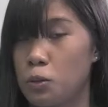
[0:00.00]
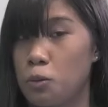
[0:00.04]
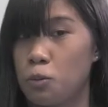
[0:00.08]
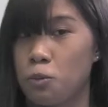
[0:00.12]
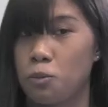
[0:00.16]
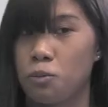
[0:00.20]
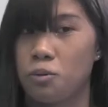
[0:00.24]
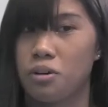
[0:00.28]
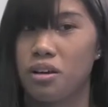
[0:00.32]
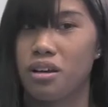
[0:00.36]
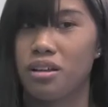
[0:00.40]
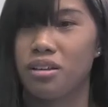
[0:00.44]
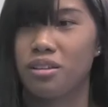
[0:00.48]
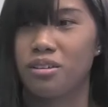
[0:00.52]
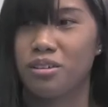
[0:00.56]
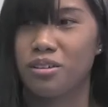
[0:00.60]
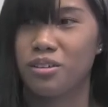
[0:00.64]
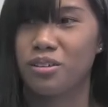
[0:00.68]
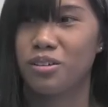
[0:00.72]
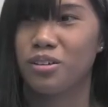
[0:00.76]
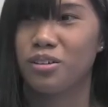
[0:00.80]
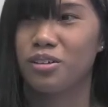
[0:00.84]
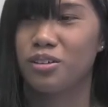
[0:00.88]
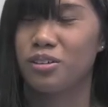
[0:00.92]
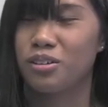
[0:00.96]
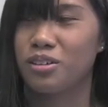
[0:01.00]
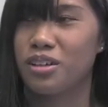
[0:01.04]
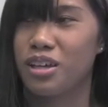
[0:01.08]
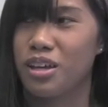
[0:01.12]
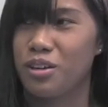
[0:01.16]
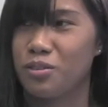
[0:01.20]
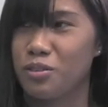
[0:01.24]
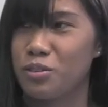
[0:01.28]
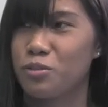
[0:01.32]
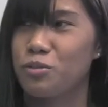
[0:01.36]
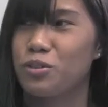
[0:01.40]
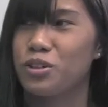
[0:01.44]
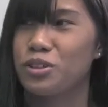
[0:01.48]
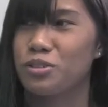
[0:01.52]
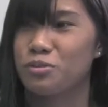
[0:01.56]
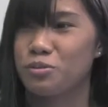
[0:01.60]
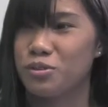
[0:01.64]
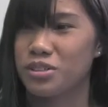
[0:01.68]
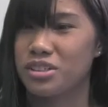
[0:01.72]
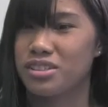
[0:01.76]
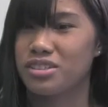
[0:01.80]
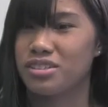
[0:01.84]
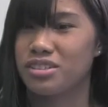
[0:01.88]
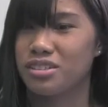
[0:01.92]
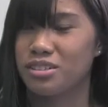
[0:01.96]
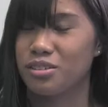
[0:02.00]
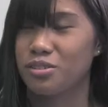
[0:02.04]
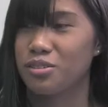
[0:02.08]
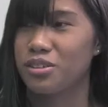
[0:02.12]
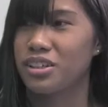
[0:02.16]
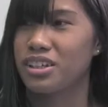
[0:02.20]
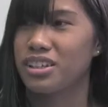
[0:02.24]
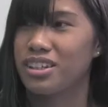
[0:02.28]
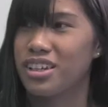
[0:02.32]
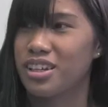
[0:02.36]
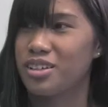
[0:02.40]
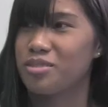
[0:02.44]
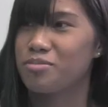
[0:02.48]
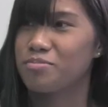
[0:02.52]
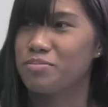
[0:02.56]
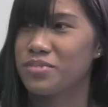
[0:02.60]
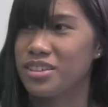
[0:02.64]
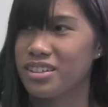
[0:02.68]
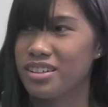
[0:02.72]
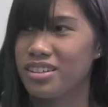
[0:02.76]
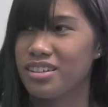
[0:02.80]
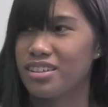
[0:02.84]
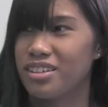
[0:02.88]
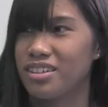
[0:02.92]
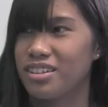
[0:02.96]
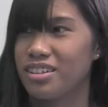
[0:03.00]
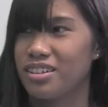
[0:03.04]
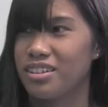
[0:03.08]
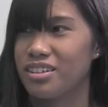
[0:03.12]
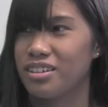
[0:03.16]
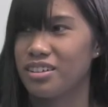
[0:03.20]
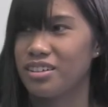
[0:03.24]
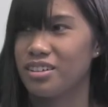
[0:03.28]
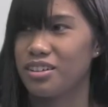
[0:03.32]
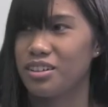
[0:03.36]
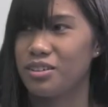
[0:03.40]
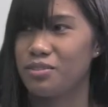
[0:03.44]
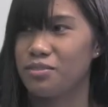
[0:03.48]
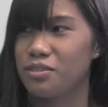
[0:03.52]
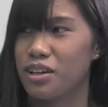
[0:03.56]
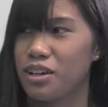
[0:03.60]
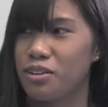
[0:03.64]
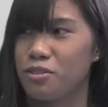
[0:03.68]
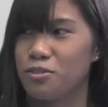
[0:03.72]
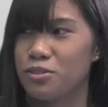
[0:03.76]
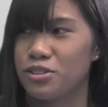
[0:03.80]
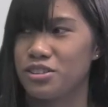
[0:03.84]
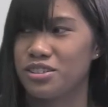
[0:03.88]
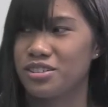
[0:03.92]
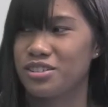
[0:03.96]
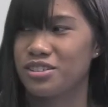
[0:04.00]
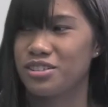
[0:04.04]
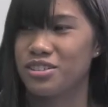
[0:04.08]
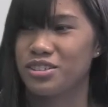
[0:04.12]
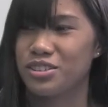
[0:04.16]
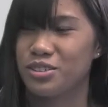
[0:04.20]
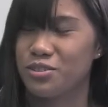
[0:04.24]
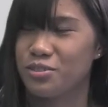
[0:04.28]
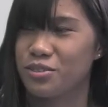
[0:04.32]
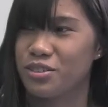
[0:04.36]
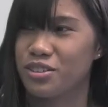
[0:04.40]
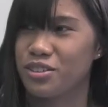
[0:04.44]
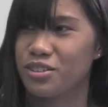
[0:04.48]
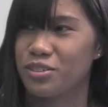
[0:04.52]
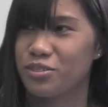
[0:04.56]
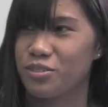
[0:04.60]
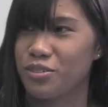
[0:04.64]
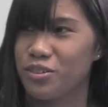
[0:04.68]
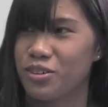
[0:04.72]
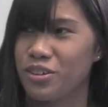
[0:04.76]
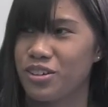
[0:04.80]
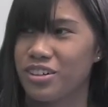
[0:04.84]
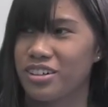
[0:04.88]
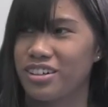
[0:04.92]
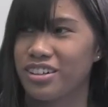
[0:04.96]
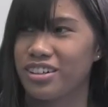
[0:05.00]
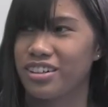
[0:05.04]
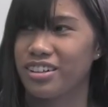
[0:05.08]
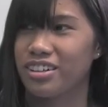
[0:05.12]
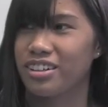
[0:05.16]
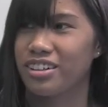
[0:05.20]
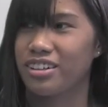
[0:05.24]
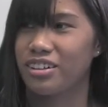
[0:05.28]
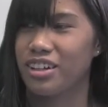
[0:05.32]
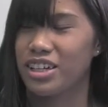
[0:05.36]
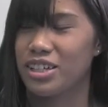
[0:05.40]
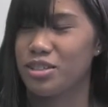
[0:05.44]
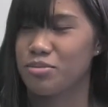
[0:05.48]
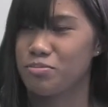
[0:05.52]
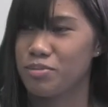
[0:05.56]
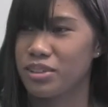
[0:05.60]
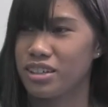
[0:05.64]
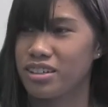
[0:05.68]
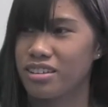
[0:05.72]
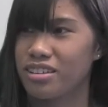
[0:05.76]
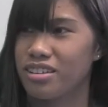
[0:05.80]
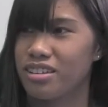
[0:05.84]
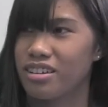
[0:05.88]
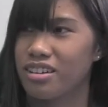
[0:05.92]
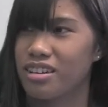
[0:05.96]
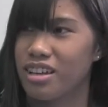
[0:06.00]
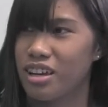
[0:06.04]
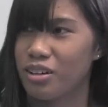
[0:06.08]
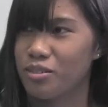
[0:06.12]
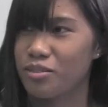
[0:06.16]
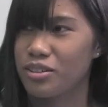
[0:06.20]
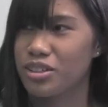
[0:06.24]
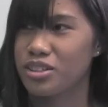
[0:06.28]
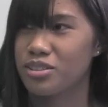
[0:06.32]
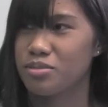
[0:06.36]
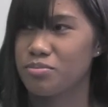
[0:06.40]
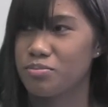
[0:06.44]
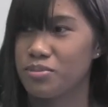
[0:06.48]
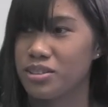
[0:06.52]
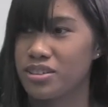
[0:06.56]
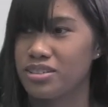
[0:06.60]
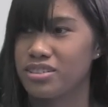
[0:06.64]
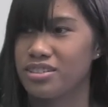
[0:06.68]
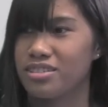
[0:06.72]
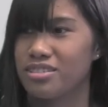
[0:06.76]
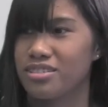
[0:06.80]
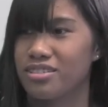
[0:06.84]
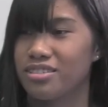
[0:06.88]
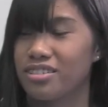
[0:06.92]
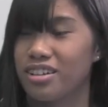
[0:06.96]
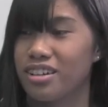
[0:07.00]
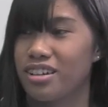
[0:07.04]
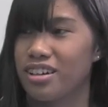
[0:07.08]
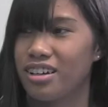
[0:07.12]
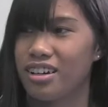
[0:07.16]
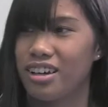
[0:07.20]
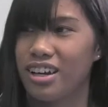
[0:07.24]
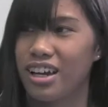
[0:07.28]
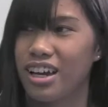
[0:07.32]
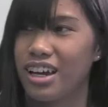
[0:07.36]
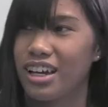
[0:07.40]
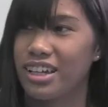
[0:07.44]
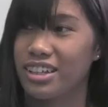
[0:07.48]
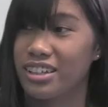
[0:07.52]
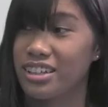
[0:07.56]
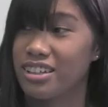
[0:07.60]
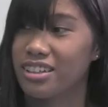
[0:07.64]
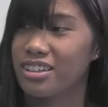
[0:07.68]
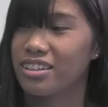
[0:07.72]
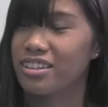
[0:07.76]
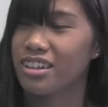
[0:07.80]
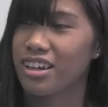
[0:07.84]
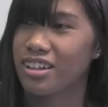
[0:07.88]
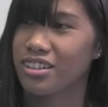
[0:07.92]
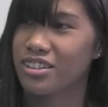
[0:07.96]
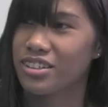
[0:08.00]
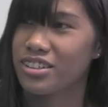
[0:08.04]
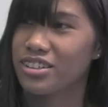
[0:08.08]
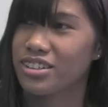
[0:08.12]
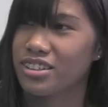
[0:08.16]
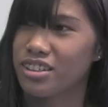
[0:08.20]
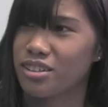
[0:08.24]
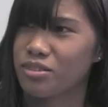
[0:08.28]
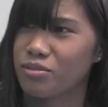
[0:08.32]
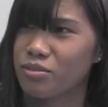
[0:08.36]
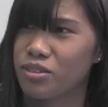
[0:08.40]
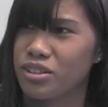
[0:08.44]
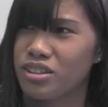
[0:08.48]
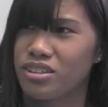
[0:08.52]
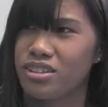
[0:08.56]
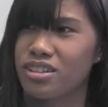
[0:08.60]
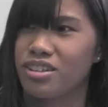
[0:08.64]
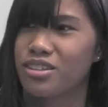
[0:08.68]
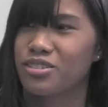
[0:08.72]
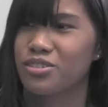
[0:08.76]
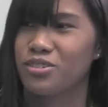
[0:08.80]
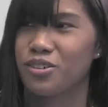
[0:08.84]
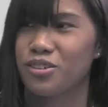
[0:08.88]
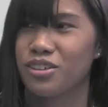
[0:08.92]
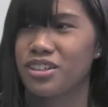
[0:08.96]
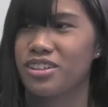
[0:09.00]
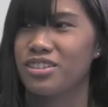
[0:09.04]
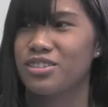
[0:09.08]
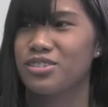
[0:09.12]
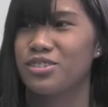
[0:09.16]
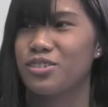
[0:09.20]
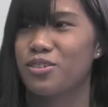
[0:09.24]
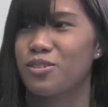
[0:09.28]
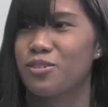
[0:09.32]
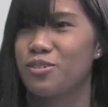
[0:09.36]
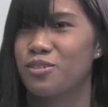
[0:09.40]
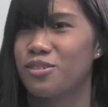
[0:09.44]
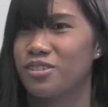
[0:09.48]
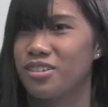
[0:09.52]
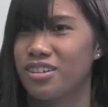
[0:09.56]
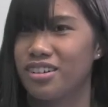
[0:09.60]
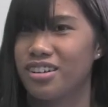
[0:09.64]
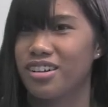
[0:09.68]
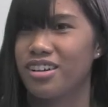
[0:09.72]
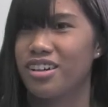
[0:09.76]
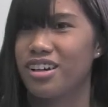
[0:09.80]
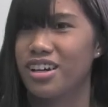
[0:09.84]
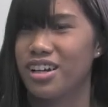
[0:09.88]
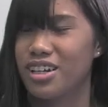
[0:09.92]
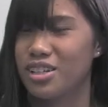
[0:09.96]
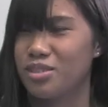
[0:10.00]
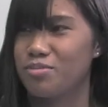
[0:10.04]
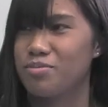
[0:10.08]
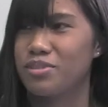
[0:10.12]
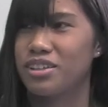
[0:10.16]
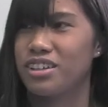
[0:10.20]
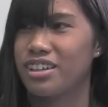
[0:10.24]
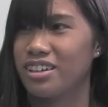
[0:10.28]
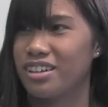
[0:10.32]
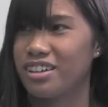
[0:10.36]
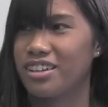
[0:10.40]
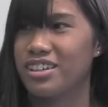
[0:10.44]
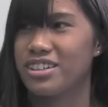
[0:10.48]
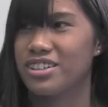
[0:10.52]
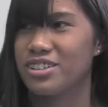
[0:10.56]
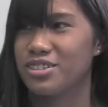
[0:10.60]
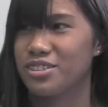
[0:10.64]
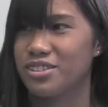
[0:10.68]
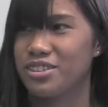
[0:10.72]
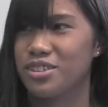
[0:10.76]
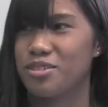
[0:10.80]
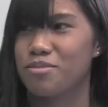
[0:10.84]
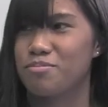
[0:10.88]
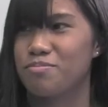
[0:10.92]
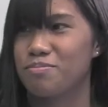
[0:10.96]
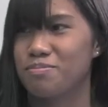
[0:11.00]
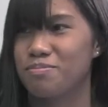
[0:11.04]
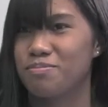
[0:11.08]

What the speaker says: Well, everyone was looking at me if I was different or I speak their language, but I didn't understand what they are talking, so I speak English to them.